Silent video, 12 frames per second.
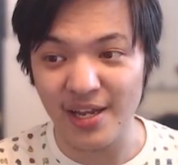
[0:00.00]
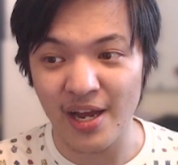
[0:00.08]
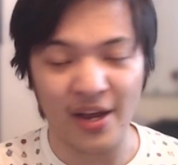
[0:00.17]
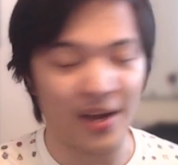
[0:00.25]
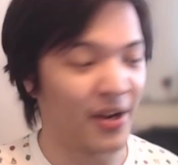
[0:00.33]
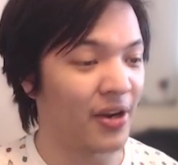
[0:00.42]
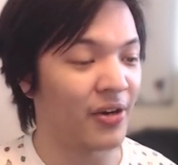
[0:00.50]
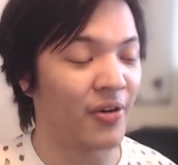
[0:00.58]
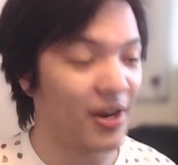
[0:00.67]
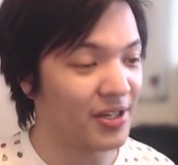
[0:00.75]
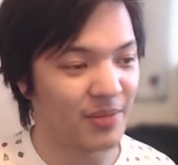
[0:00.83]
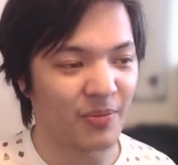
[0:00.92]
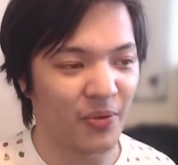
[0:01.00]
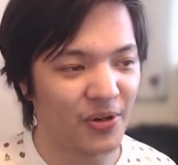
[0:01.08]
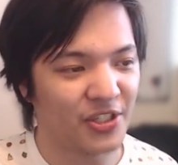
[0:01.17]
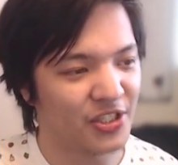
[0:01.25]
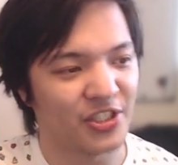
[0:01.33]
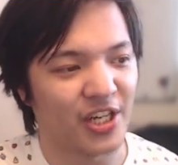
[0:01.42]
across the
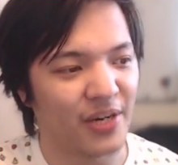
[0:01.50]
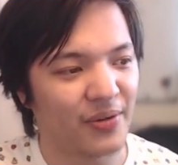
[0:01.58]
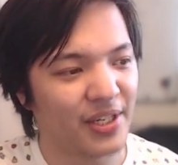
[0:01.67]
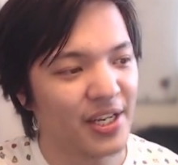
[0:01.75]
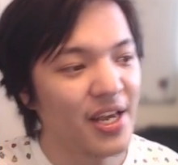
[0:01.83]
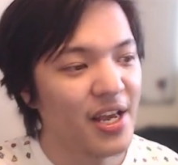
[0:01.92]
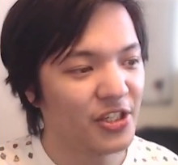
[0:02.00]
board, just generally.